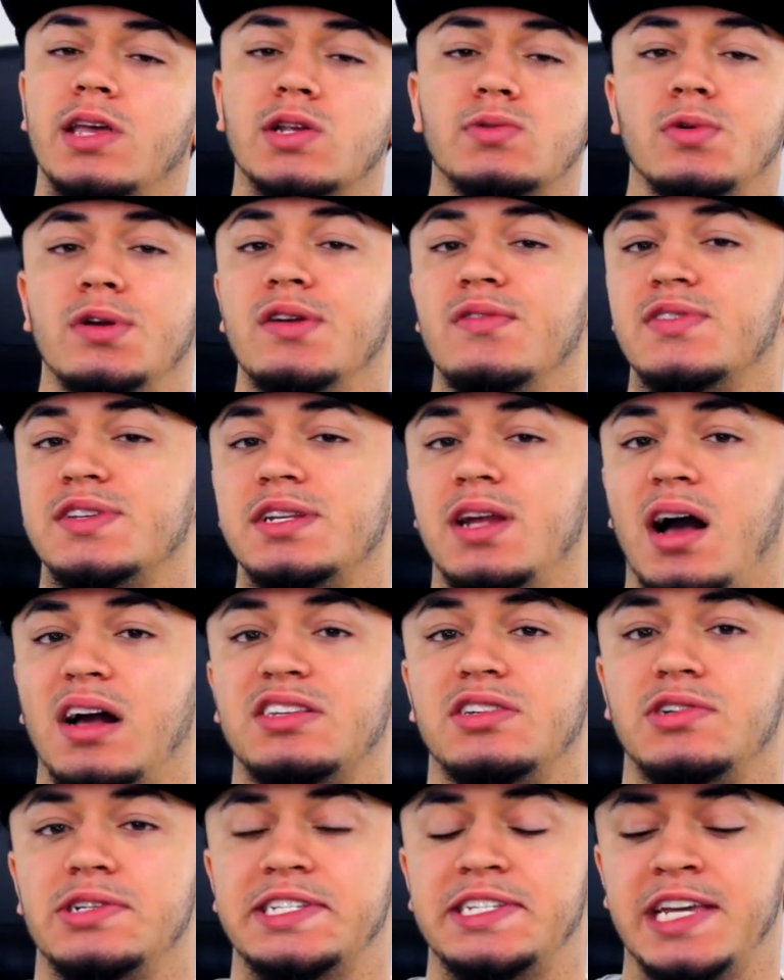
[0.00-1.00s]
that's one of his
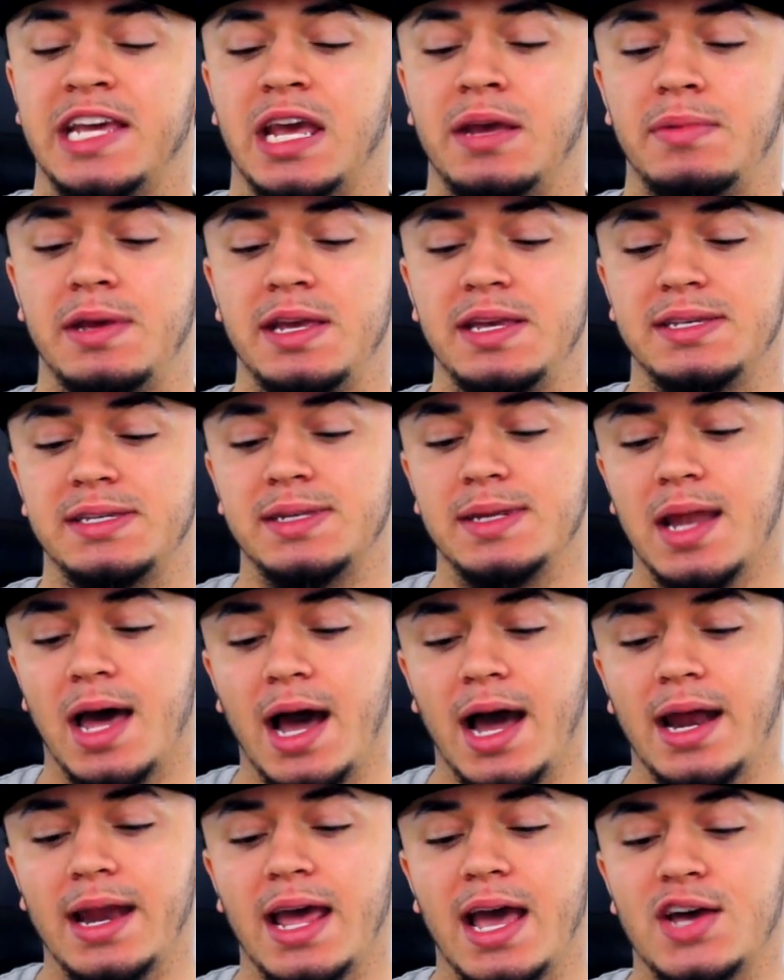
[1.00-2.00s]
knocks on his game. He's
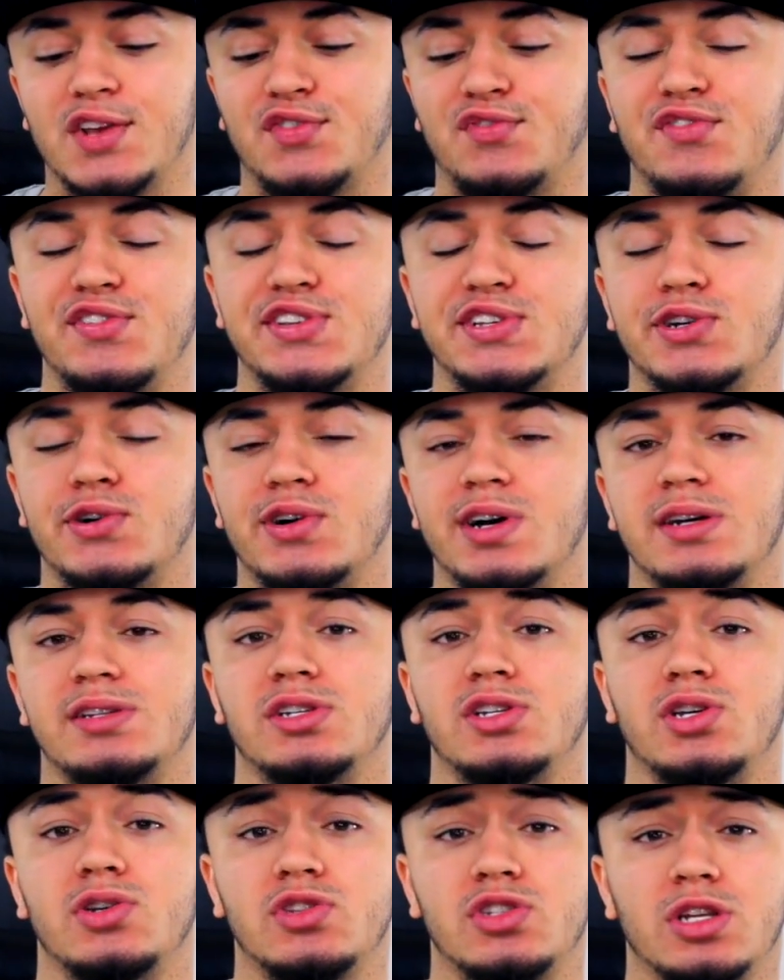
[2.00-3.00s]
not as physical as
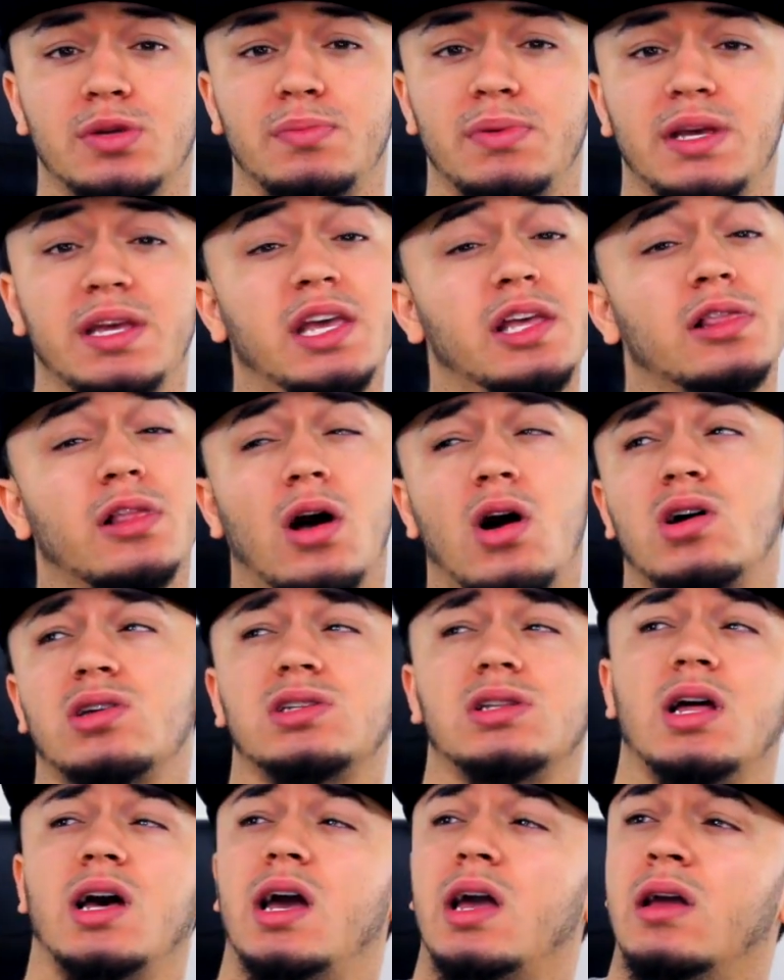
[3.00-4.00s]
he used to be. He
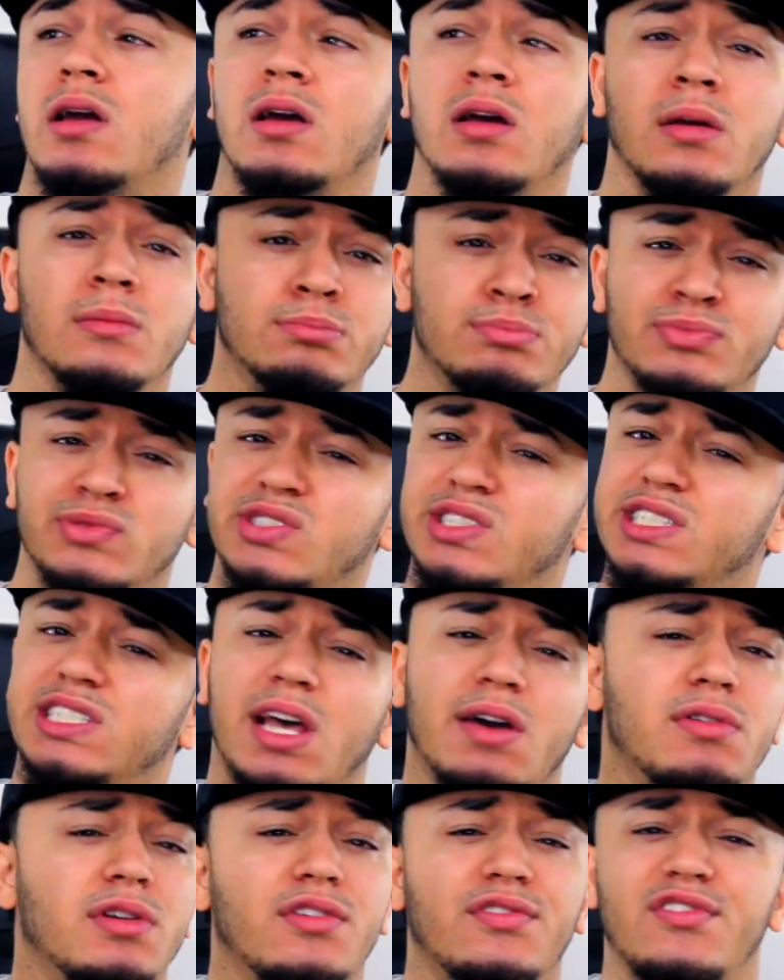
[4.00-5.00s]
lost like
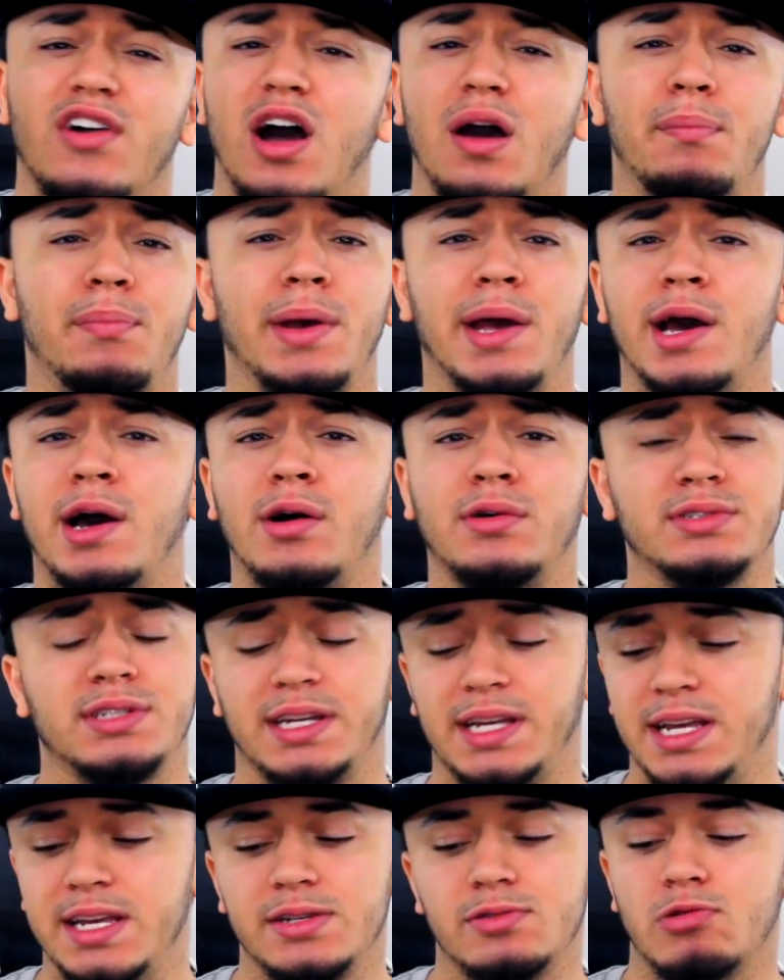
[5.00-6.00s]
75 pounds.
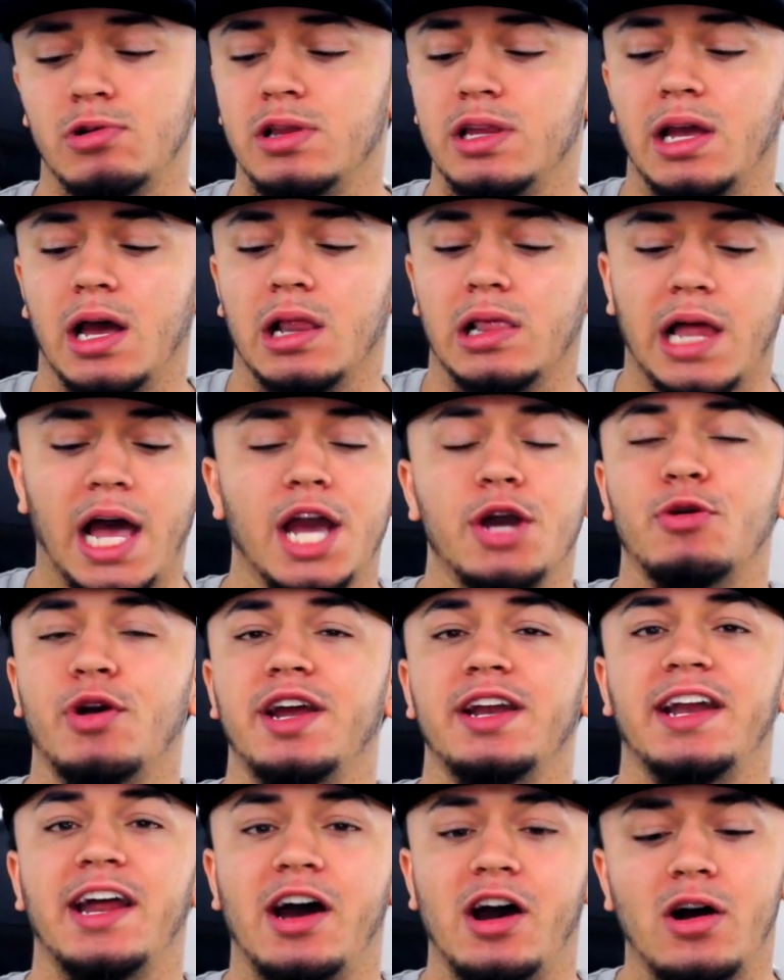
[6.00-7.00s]
Like he's really a
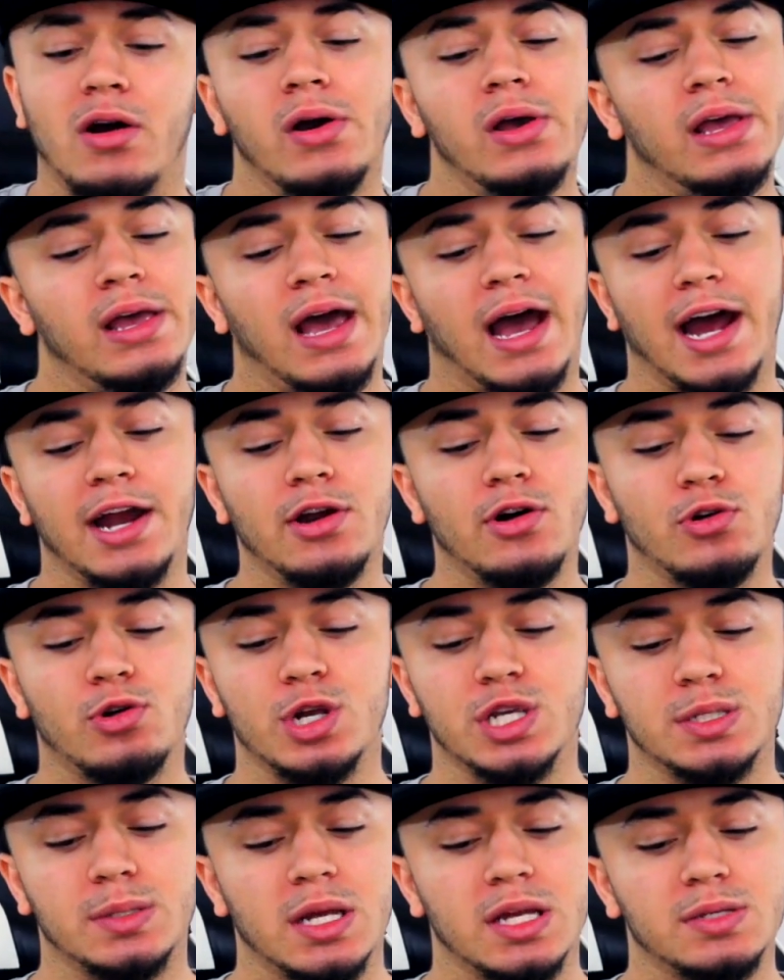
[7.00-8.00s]
lightweight now. I know
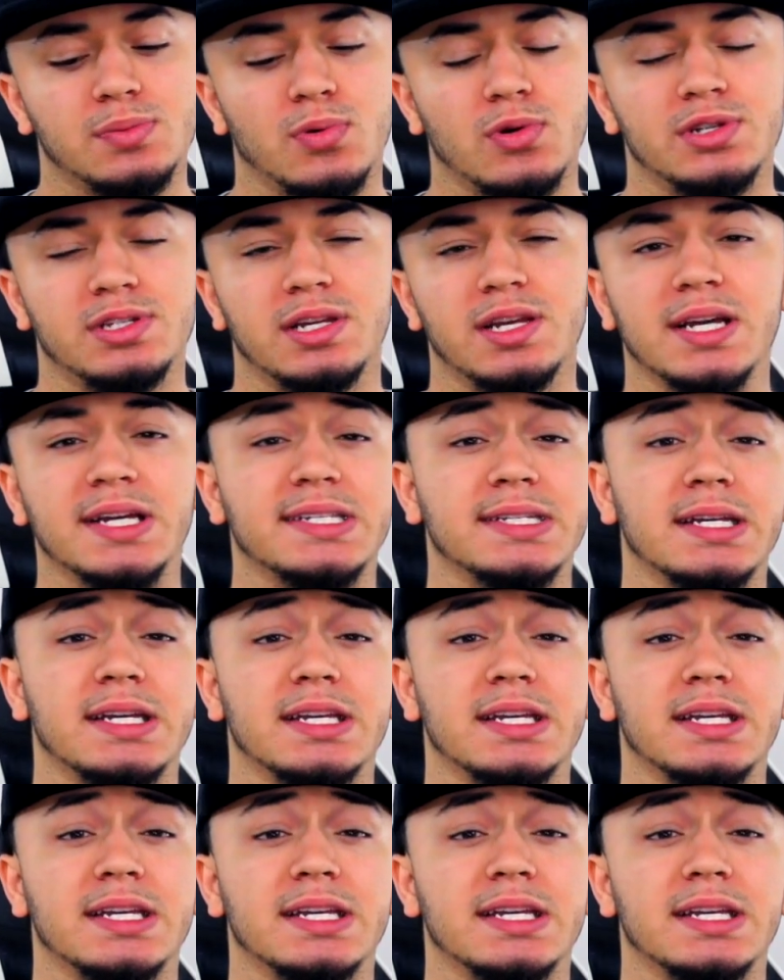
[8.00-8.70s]
Chris Porzingis